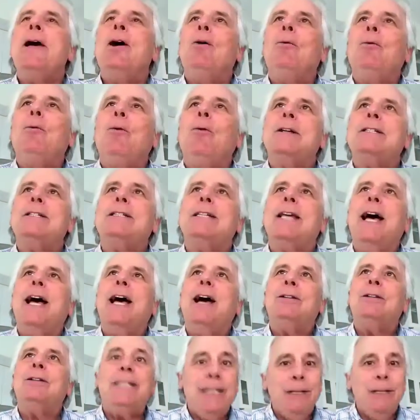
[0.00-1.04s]
was
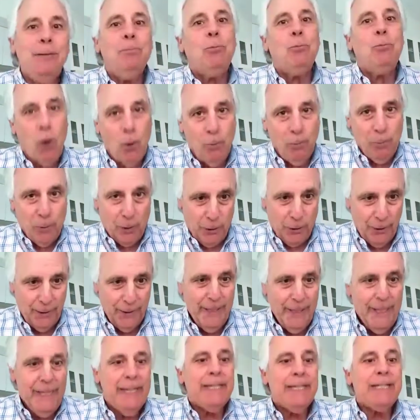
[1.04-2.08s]
Tim Romer.
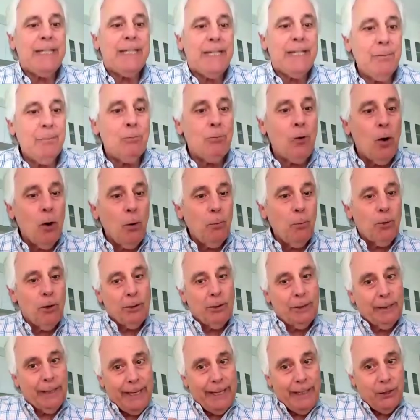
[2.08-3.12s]
Tim Romer
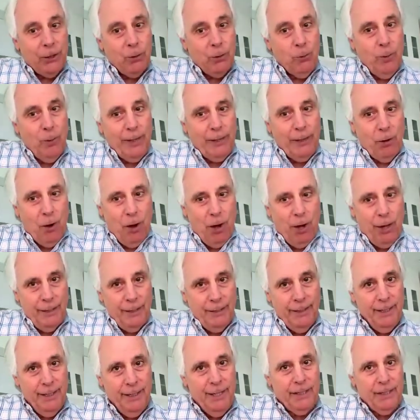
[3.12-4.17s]
later went
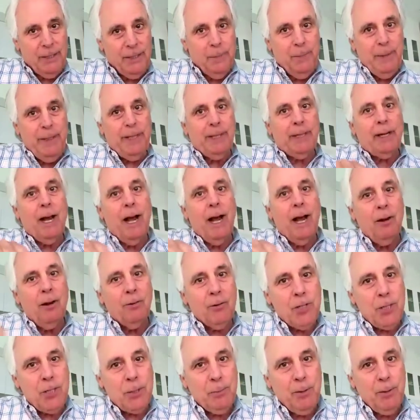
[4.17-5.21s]
on to be a
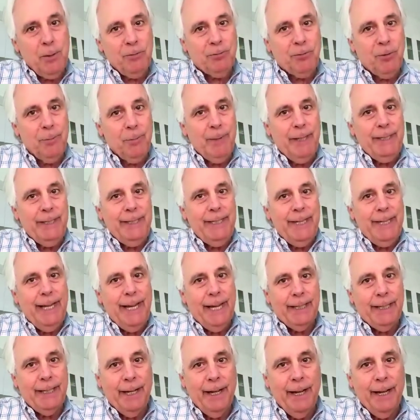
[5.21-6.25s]
congressman from
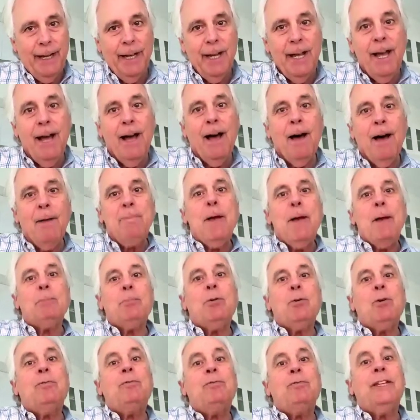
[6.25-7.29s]
Indiana, a
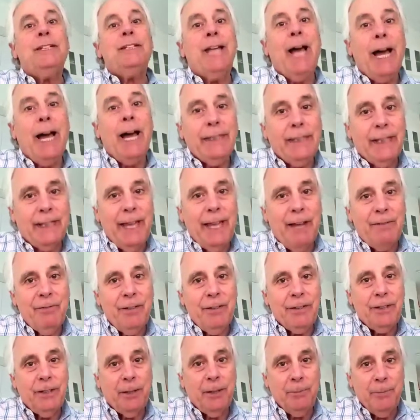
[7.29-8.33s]
member of the
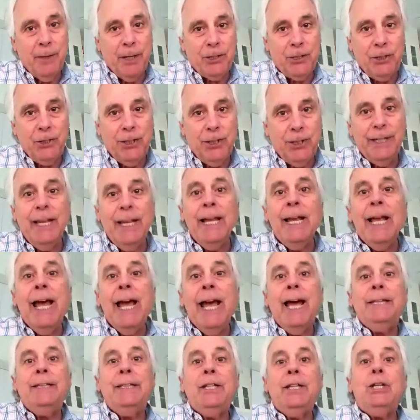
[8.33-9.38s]
9/11 Commission,
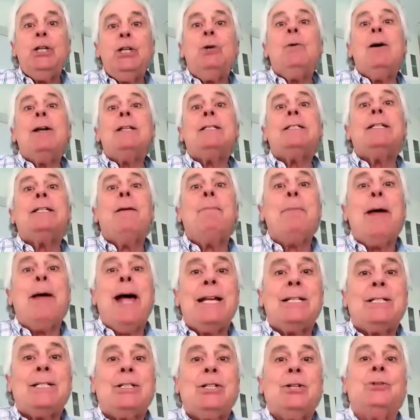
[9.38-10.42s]
and the US
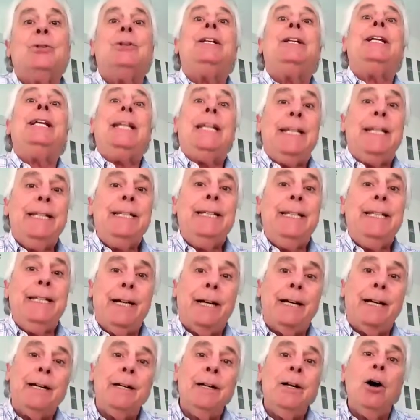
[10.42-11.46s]
ambassador to
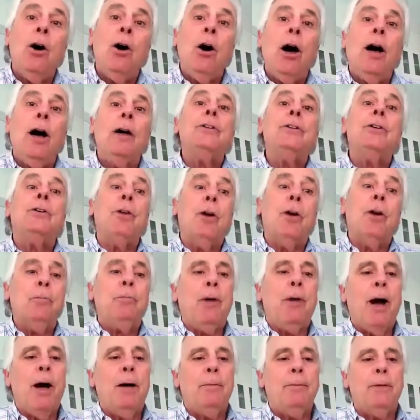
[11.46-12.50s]
India under
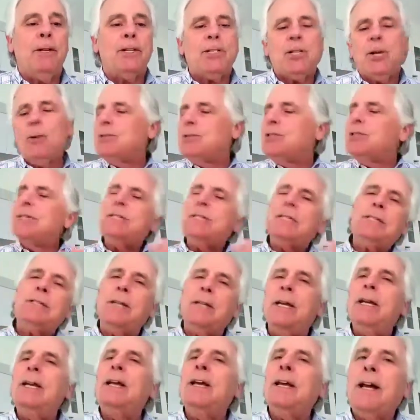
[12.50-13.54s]
Obama. So it was just
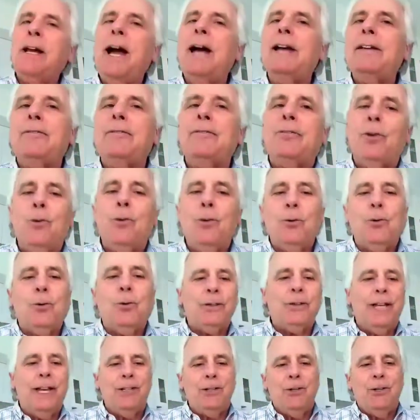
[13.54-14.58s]
kind of cool
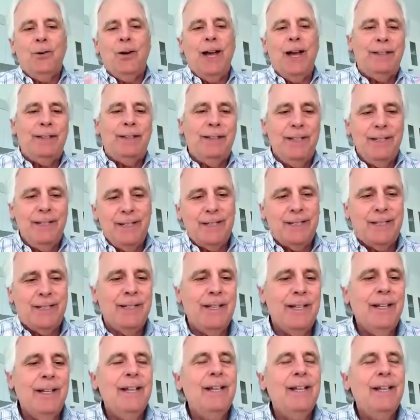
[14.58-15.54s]
that you had these,